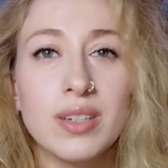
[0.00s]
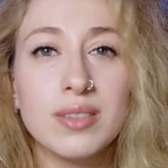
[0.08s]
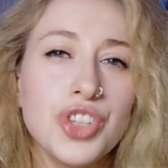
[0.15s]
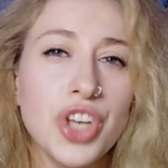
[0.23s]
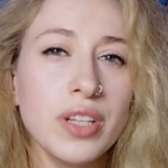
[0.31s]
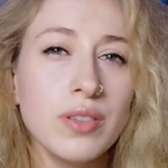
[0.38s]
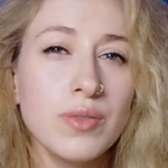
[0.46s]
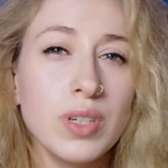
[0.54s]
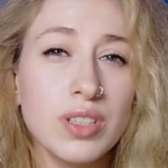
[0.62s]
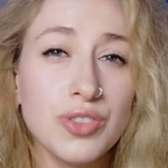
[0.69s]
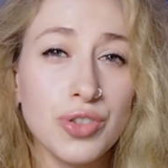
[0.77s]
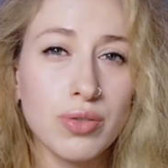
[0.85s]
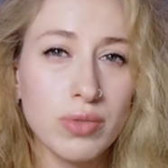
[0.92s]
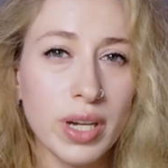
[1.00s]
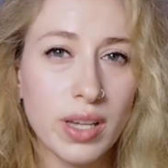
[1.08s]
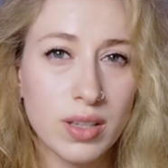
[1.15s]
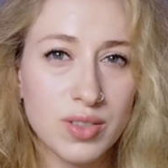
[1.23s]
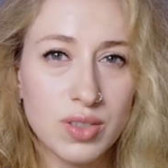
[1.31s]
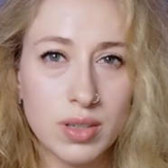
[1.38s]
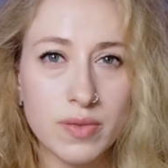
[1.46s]
The general
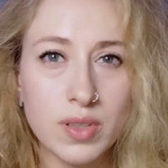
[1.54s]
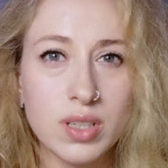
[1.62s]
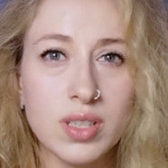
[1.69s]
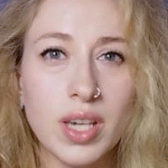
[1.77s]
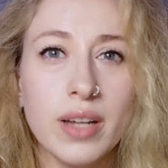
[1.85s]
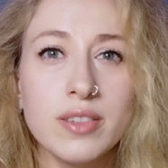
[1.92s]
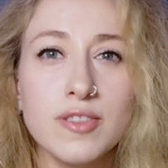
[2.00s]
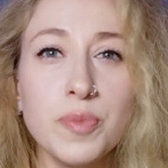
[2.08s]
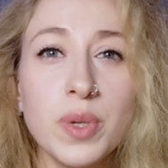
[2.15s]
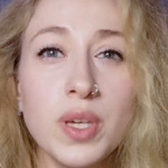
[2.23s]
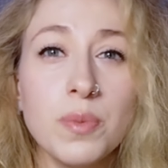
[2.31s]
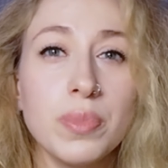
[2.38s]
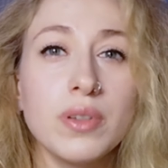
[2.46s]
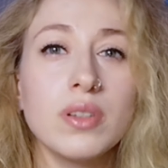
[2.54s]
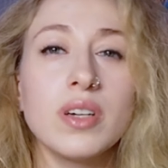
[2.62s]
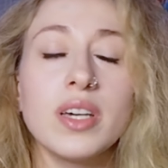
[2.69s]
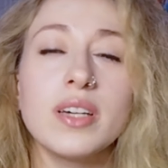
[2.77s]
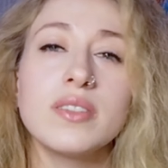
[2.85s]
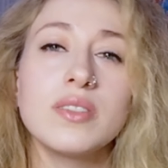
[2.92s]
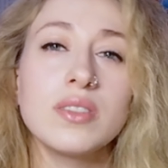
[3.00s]
traits of these kinds of people
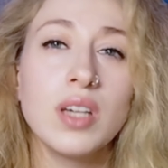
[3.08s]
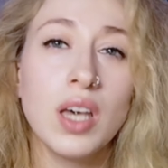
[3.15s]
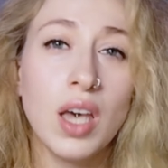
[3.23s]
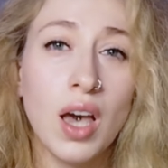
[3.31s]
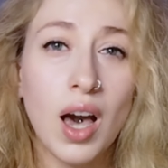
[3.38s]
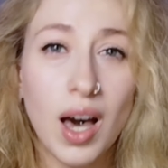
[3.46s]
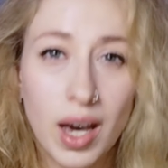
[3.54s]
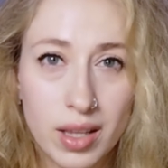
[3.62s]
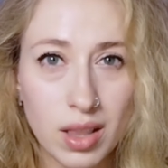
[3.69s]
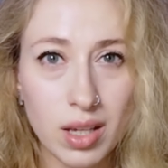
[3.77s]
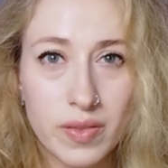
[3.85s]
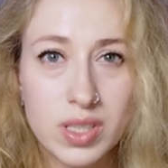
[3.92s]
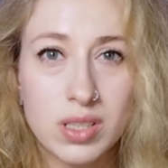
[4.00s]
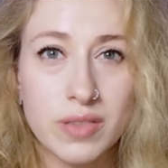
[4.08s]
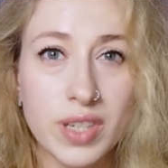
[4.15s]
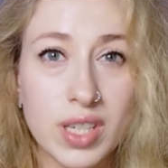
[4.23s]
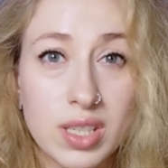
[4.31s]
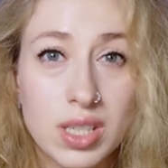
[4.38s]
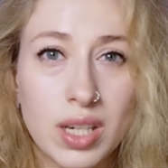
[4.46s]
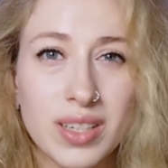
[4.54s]
is high levels of
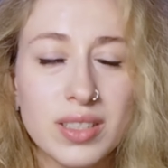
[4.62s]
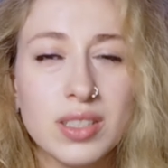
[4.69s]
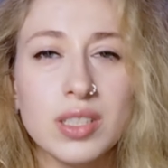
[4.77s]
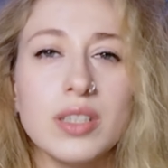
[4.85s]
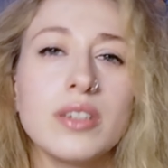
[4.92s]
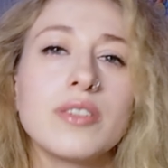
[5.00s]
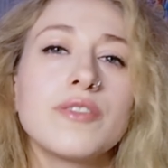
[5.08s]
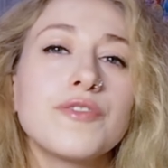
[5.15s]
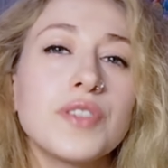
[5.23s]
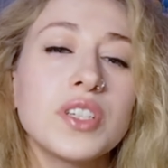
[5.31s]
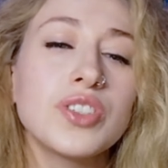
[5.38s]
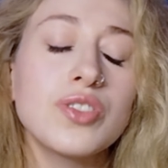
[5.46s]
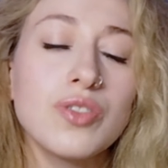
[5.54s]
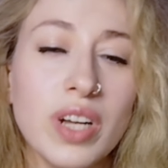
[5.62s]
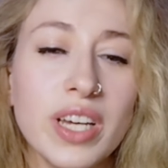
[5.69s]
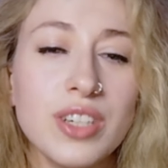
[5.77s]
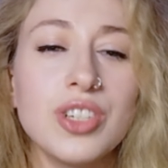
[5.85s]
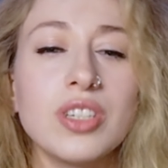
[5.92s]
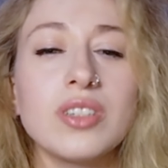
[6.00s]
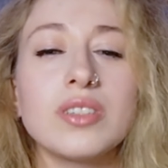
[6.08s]
anxiety,
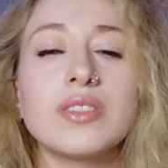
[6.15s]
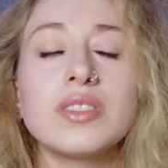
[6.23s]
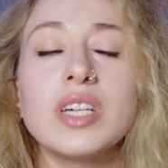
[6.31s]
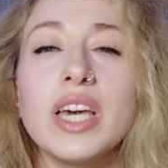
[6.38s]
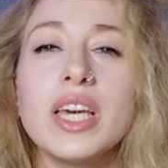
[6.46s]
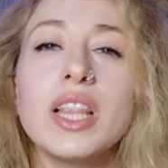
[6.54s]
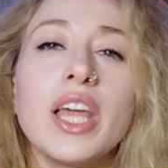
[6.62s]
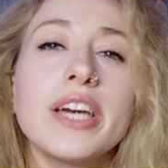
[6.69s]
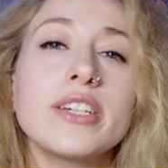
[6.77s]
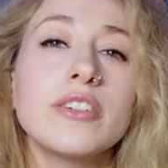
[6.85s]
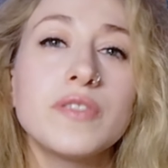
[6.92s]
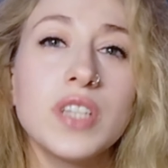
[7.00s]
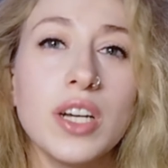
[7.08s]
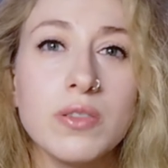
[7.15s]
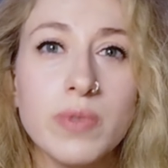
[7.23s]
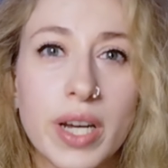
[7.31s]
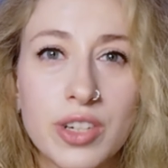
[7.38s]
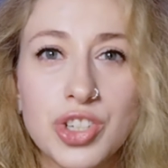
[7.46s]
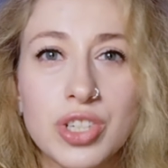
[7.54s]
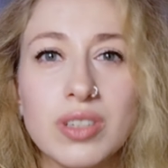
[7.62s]
frustration, a lack of
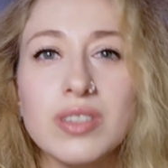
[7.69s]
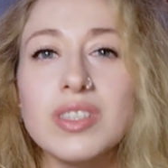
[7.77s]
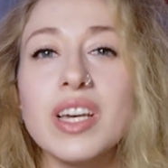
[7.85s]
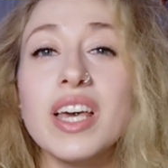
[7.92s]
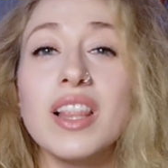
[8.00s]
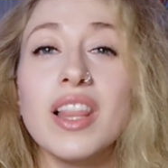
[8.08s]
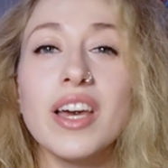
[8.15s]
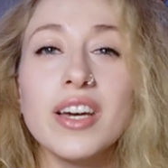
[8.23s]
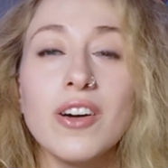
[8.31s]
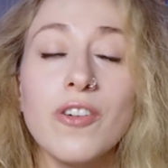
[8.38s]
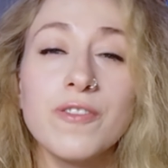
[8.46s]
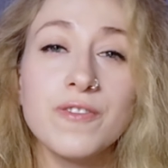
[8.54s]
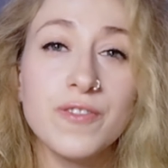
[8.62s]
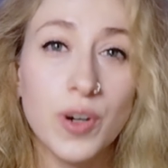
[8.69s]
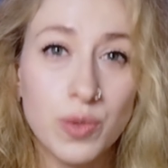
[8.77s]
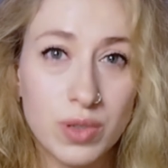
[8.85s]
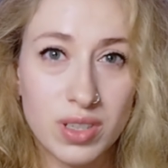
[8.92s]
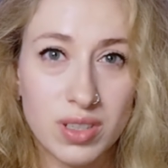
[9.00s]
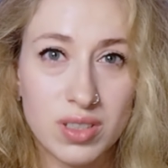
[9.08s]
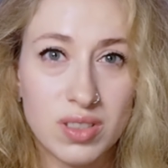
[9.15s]
direction, a lack of
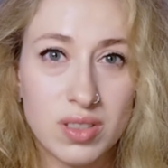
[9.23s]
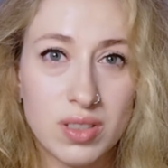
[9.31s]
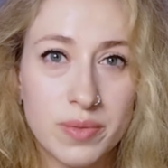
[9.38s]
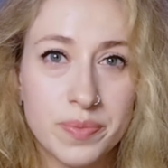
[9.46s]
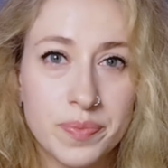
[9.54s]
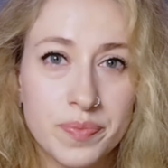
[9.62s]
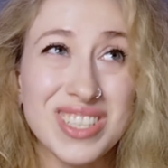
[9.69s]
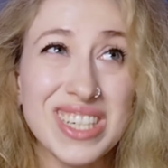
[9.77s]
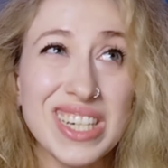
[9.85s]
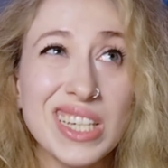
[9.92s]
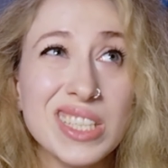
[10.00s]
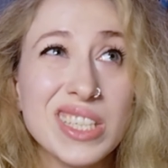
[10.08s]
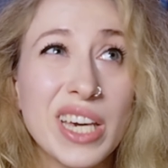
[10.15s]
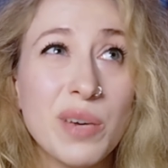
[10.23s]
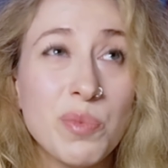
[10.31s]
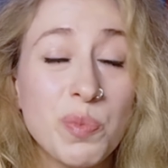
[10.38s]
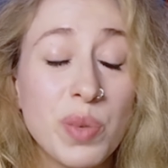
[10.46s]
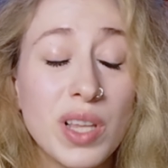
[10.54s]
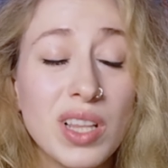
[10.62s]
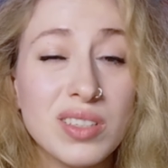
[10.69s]
focus, or an
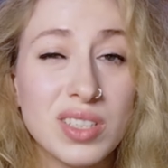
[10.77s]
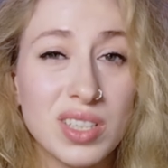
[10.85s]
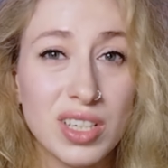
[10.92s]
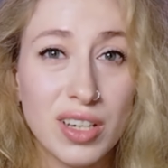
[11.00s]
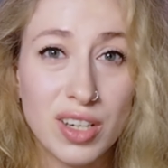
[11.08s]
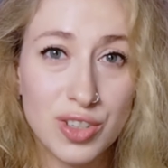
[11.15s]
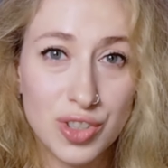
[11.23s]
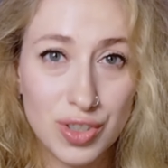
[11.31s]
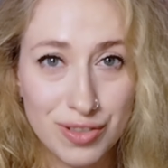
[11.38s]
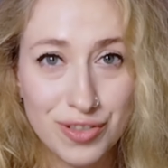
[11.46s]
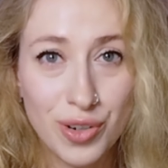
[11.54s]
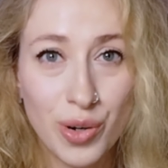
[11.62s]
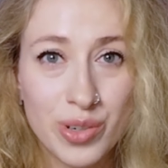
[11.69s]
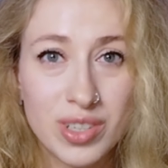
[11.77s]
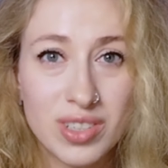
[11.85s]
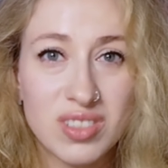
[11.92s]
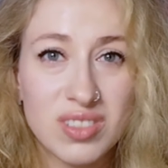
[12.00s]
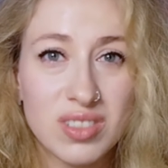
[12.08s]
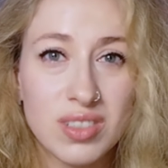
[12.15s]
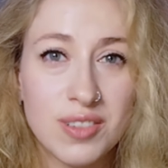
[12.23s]
incapability to
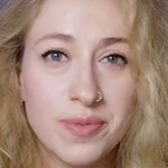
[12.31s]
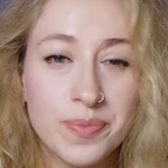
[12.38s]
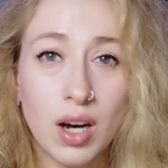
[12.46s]
focus,